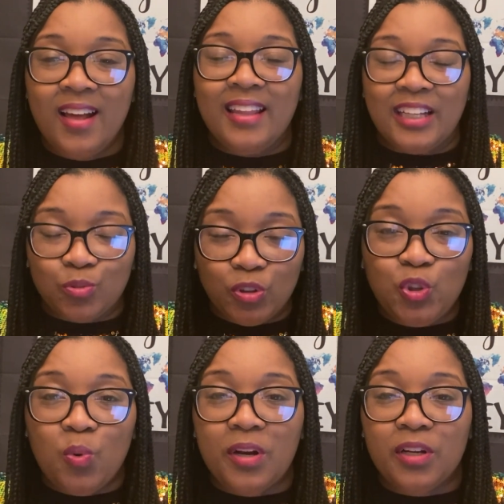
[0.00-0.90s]
That's what you
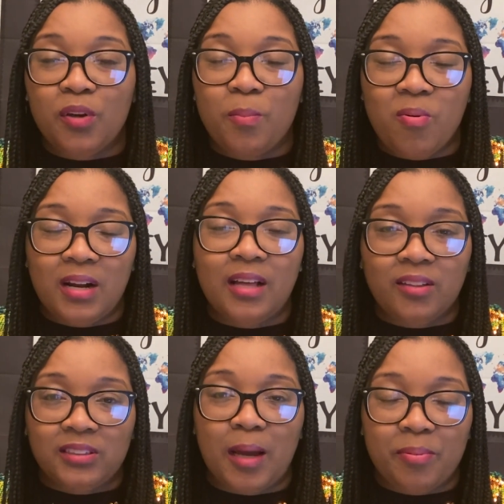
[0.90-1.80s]
want to do. Point out
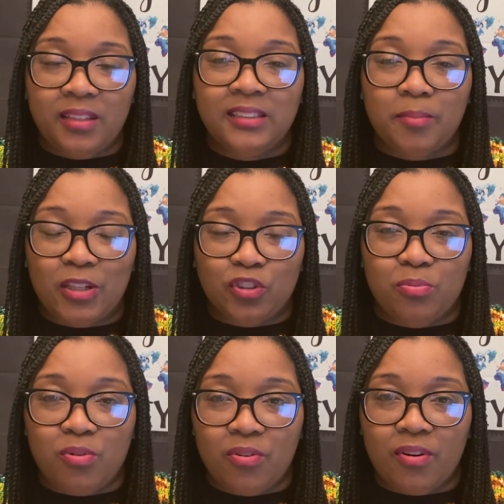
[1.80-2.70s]
those type of things about your
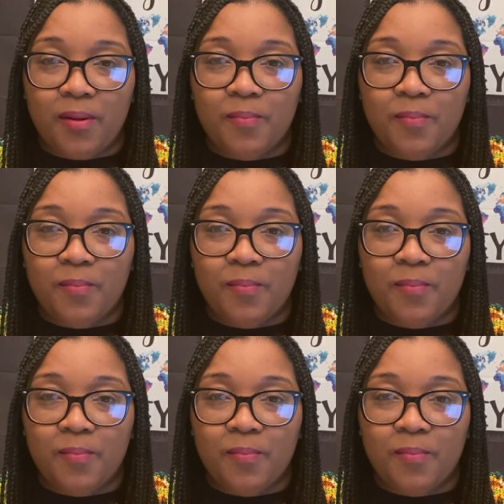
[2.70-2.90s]
program.